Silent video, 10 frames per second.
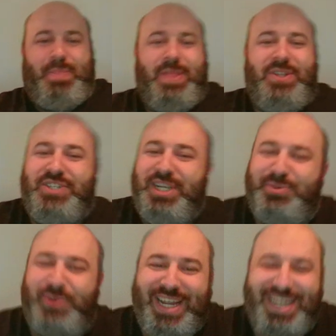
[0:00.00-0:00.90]
Cheap
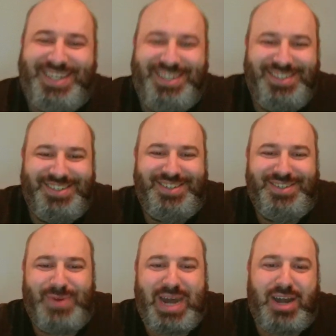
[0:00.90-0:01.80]
trick.
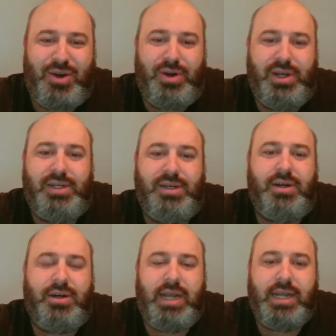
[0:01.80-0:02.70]
Wow.
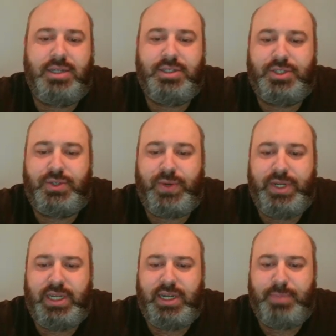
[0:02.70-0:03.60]
Oh, I got destroyed
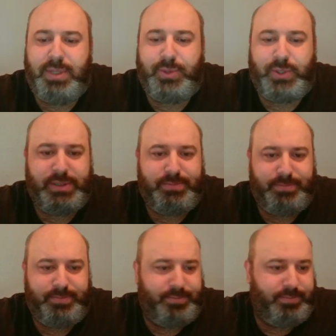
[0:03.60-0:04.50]
here, people.
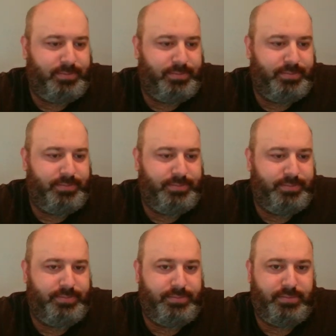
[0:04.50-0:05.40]

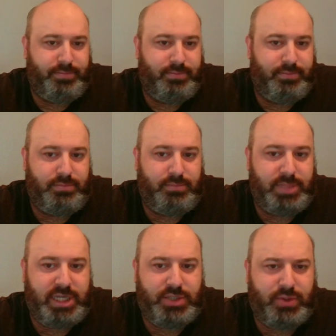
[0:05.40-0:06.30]
But
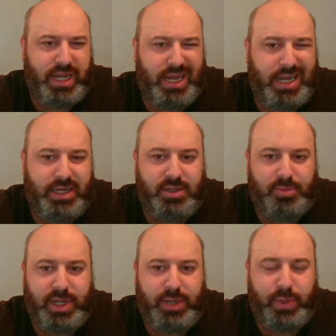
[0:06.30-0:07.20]
that's okay. I didn't
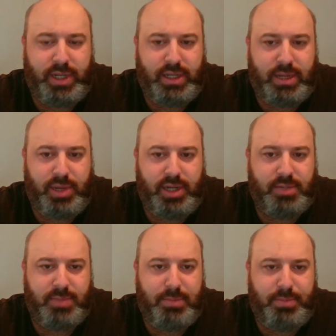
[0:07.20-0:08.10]
play it well. I
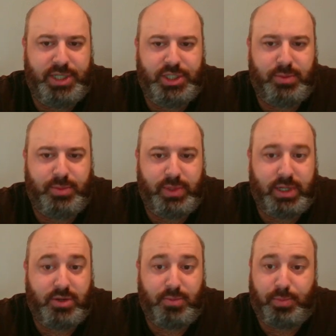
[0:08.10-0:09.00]
blundered my bishop. I
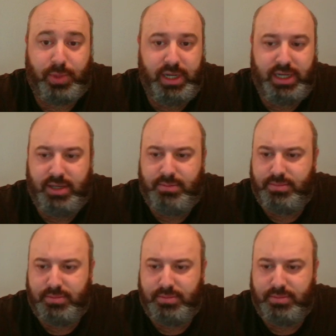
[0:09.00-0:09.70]
completely